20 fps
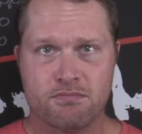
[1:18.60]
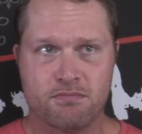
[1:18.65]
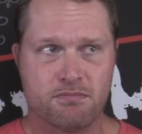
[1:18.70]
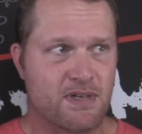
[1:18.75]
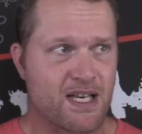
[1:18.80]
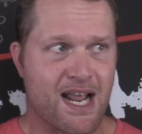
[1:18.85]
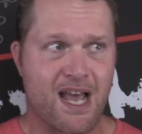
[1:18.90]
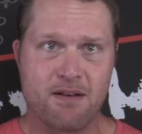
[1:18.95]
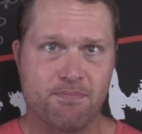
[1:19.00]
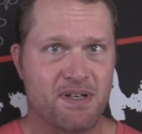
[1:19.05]

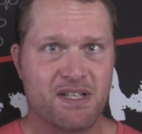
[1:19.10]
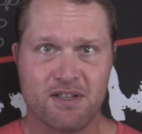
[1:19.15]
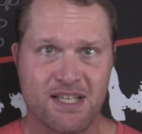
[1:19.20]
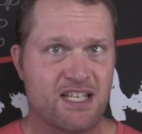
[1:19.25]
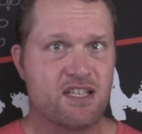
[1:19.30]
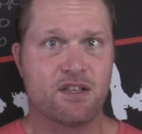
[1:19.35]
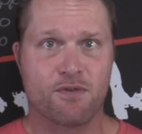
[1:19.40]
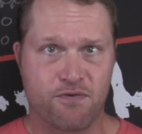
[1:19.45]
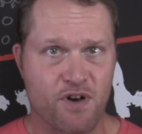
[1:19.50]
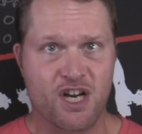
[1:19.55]
And I'd be
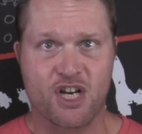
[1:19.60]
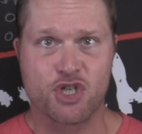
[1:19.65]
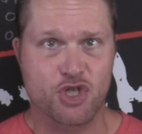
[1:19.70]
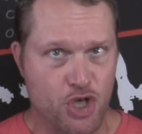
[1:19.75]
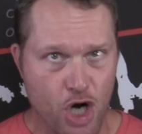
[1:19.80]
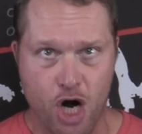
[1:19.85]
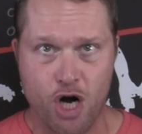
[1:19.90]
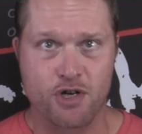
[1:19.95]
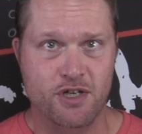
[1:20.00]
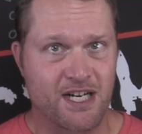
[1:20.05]
leading the frickin'
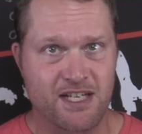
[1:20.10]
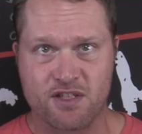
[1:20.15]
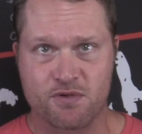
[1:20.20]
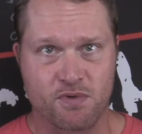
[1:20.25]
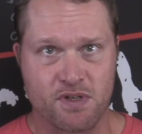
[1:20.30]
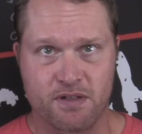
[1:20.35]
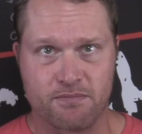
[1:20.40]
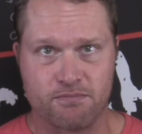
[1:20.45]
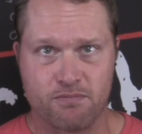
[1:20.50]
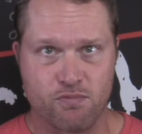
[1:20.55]
charge. I just
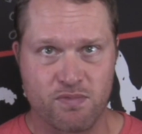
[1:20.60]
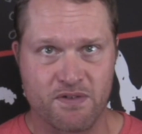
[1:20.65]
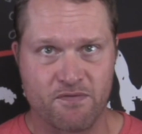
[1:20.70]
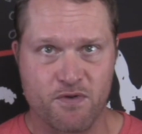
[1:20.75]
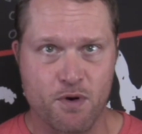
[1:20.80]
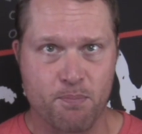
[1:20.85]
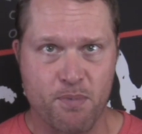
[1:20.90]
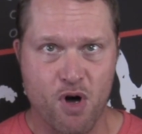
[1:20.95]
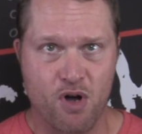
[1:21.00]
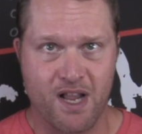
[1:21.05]
want to win
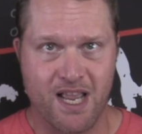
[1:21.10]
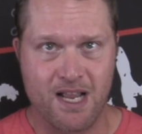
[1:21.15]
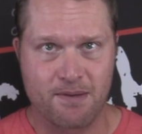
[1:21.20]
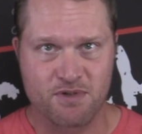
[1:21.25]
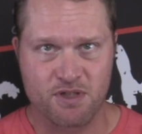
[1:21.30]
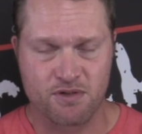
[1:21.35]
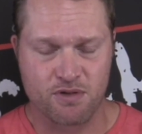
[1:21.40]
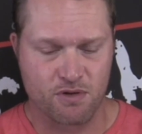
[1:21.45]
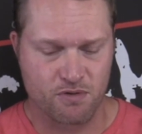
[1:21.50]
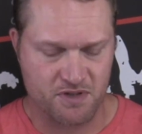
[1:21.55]
football games
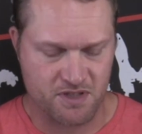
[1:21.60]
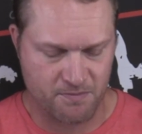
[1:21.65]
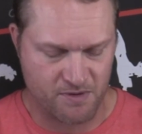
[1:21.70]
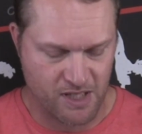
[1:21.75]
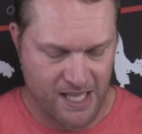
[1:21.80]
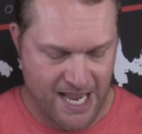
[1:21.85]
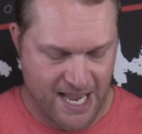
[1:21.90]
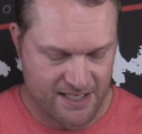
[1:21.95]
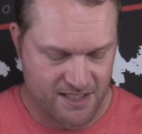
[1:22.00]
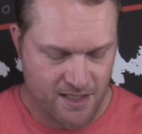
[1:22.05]
and do it with some
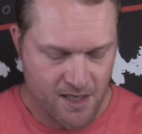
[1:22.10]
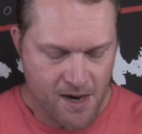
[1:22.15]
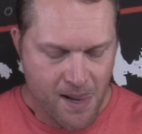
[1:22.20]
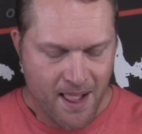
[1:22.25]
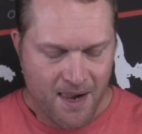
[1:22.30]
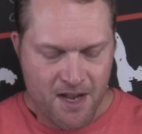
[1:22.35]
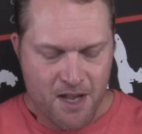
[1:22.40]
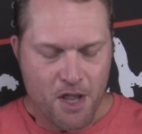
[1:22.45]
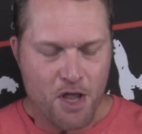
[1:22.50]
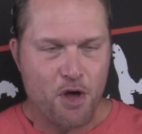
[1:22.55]
class.
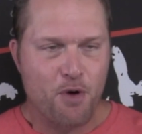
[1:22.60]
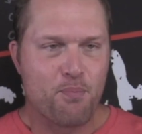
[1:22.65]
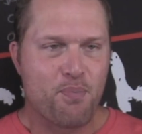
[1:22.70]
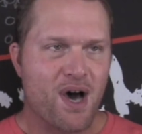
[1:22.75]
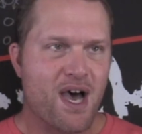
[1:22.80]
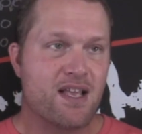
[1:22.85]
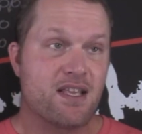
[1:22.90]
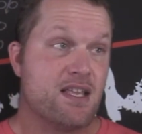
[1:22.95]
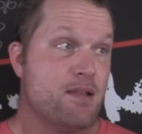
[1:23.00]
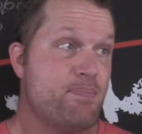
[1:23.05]

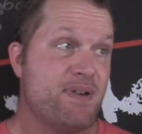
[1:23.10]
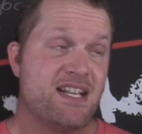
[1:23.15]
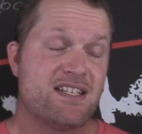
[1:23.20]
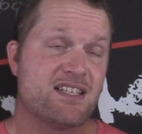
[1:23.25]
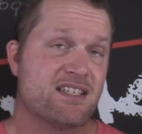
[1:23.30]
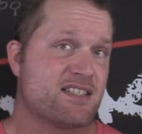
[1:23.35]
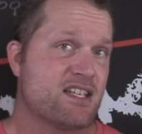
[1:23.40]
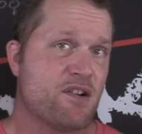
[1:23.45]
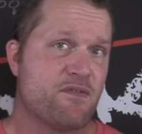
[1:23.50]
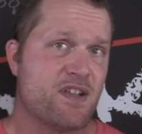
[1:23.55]
But he beats
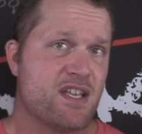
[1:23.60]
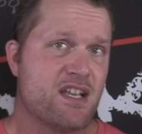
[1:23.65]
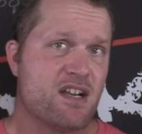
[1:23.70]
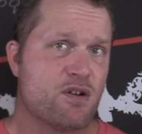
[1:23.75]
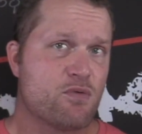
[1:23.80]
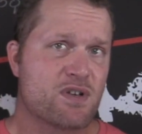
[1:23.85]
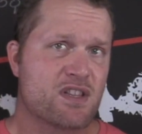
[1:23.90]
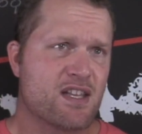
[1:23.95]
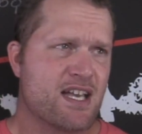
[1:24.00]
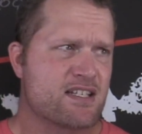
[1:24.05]
us every year
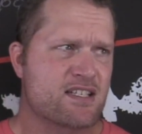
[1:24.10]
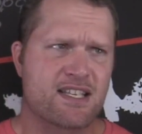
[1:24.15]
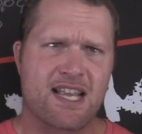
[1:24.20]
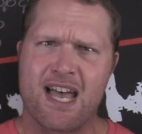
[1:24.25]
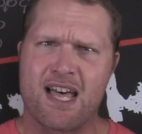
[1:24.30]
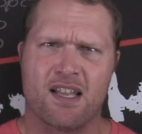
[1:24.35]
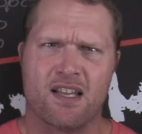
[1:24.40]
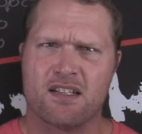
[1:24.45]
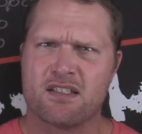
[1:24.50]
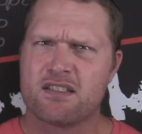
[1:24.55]
with less
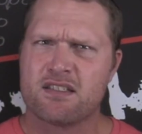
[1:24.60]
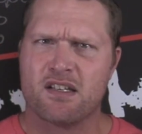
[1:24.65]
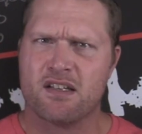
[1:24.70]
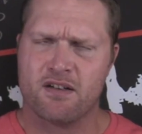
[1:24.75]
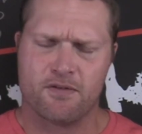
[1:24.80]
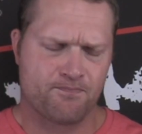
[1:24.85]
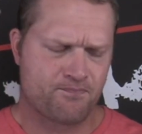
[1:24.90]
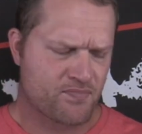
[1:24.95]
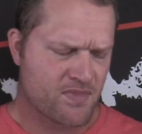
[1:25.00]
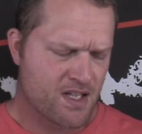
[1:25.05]
talent.
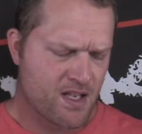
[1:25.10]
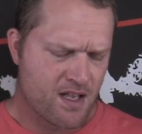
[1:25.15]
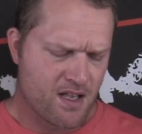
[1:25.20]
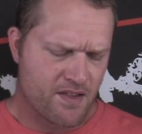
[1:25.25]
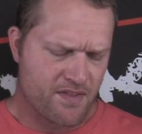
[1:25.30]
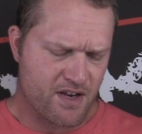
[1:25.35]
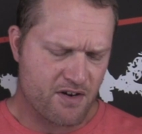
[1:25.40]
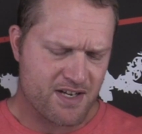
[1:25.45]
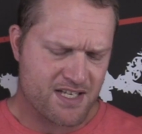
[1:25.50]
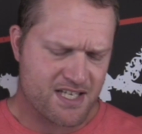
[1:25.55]
So
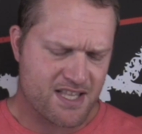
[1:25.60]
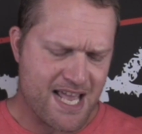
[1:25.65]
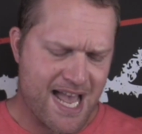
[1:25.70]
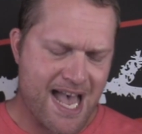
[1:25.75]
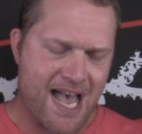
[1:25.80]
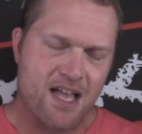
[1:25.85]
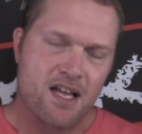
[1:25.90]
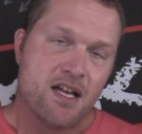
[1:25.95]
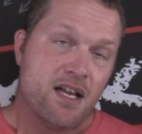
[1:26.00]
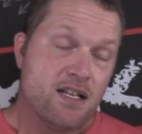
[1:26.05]
there is
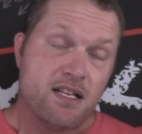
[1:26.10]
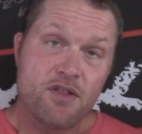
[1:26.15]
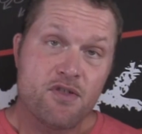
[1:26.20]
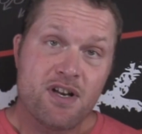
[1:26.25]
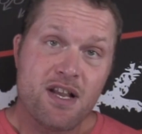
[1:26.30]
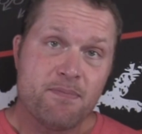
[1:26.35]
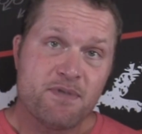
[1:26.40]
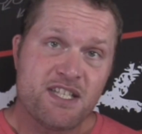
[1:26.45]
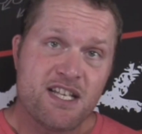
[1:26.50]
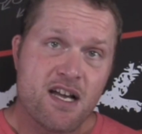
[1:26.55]
that. The other
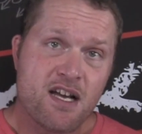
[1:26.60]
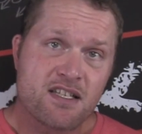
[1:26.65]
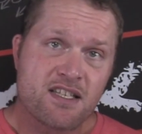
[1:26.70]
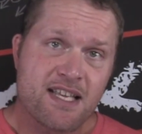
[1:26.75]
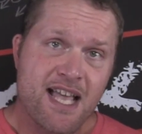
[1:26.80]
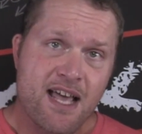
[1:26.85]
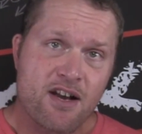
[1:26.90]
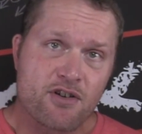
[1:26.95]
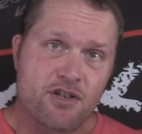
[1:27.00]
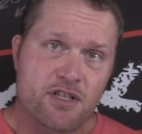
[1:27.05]
name's Deion
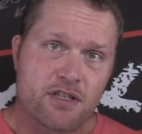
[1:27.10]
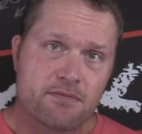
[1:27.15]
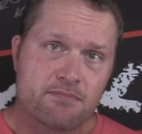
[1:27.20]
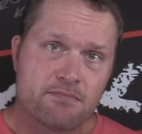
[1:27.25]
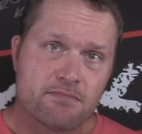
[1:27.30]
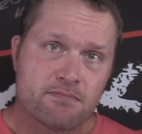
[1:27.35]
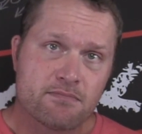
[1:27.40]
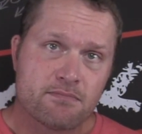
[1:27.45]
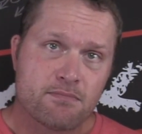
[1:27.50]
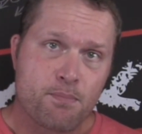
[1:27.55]
Sanders.
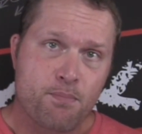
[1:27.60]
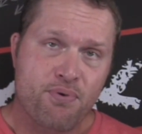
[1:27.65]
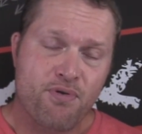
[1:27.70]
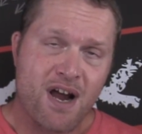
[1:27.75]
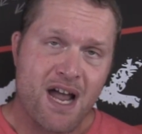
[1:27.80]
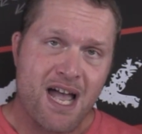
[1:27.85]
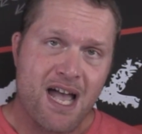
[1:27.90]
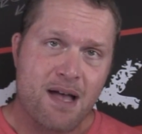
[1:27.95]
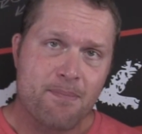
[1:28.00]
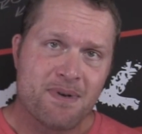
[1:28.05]

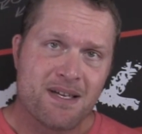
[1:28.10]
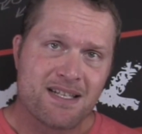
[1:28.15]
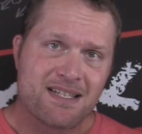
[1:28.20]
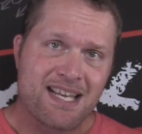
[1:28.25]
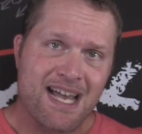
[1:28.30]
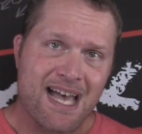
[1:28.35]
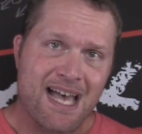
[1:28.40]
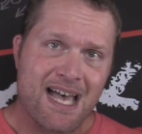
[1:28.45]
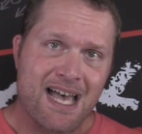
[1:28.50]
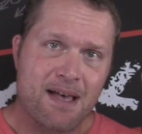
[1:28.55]
Prime
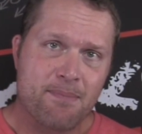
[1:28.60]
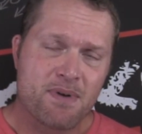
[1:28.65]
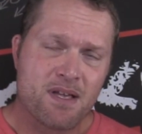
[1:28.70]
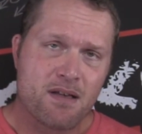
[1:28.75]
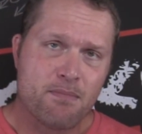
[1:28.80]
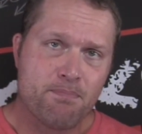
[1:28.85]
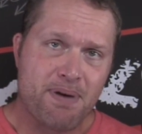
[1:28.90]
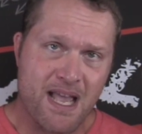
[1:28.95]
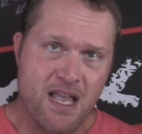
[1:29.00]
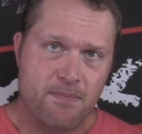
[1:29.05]
time
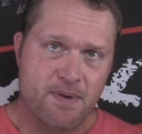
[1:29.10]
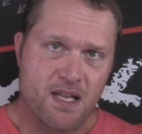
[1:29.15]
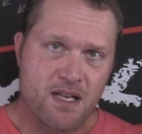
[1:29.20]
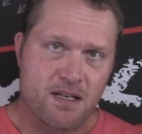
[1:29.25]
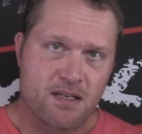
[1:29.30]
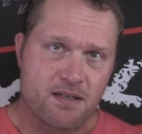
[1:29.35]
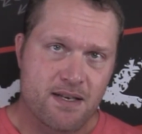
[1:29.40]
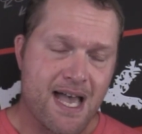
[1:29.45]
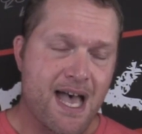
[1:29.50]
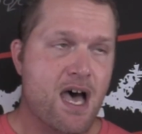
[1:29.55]
baby.
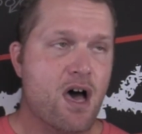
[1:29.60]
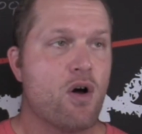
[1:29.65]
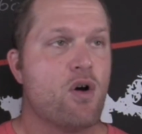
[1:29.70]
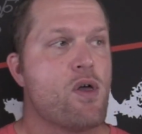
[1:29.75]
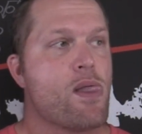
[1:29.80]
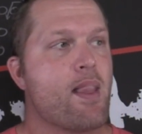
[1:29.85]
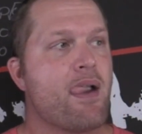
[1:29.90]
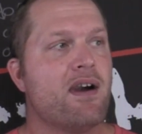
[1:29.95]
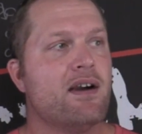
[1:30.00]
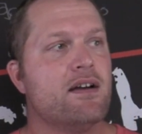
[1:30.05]
Now,
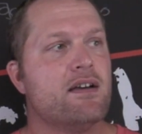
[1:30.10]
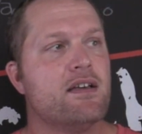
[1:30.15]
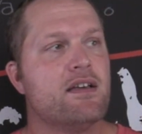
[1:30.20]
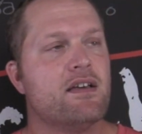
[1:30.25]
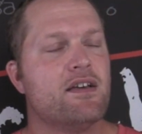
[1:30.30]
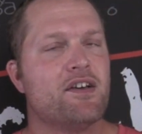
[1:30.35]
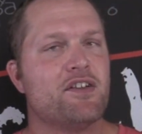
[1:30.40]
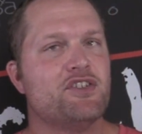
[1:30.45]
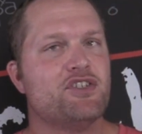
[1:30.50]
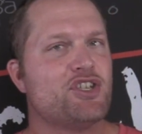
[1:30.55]

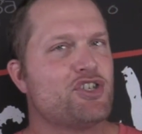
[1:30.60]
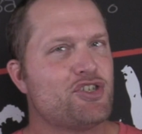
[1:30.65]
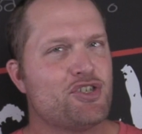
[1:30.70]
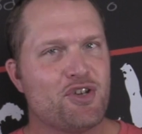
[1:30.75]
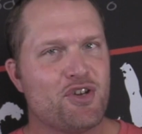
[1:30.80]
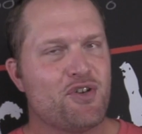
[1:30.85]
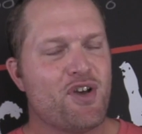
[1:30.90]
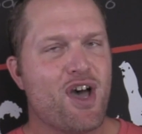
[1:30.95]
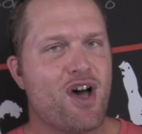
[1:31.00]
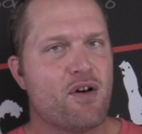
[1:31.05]
just so
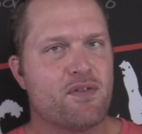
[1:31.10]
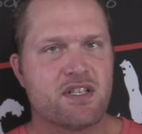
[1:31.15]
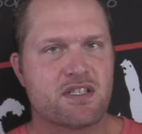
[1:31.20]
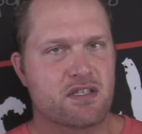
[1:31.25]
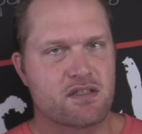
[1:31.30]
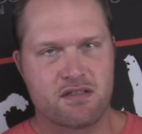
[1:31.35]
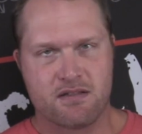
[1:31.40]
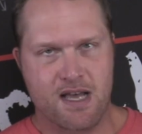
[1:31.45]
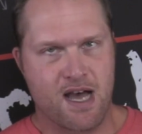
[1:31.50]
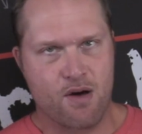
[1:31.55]
you know, and this
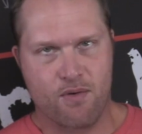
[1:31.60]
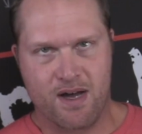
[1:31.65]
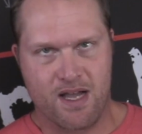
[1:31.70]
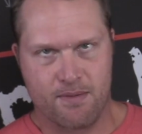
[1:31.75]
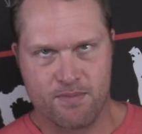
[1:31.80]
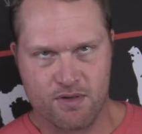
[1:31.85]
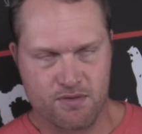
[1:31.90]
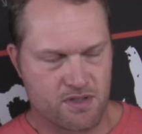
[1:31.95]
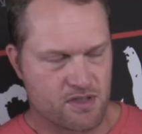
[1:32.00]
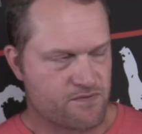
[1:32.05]
is not why
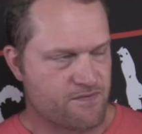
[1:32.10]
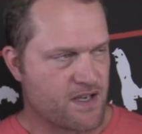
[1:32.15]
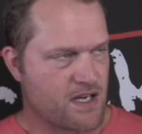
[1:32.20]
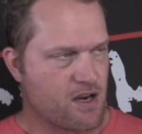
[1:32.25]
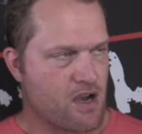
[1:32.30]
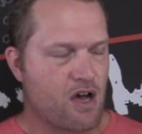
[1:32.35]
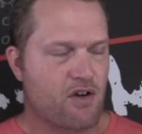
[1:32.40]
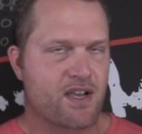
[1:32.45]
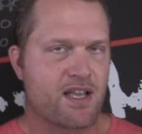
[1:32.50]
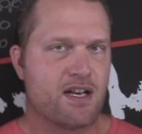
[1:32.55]
I'm doing this
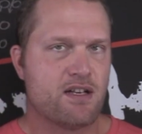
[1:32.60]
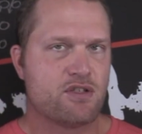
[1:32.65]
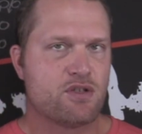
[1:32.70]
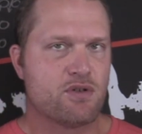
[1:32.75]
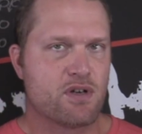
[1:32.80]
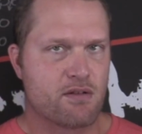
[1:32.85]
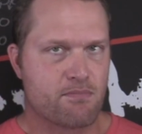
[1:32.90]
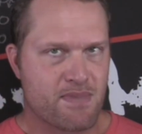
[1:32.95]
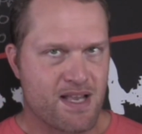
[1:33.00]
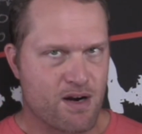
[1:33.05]
video. I'll get into it
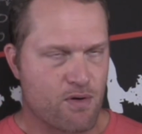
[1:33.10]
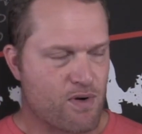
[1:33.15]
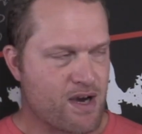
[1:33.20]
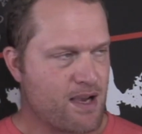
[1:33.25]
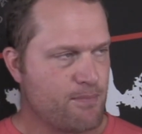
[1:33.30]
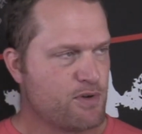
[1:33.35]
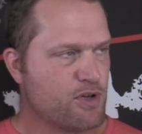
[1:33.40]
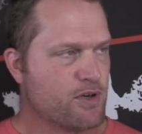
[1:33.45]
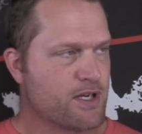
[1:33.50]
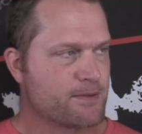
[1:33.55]
in a minute why
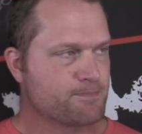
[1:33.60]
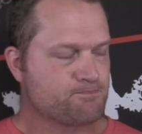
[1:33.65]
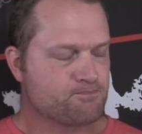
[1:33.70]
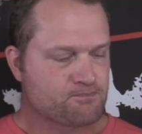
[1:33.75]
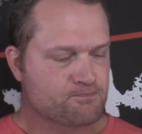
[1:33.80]
I'm doing it.